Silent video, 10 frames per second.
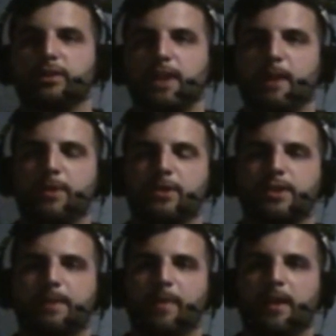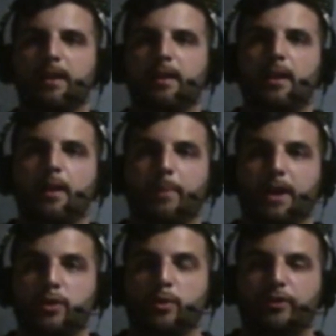championship,
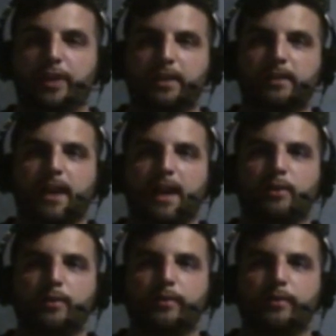but you were seeing the title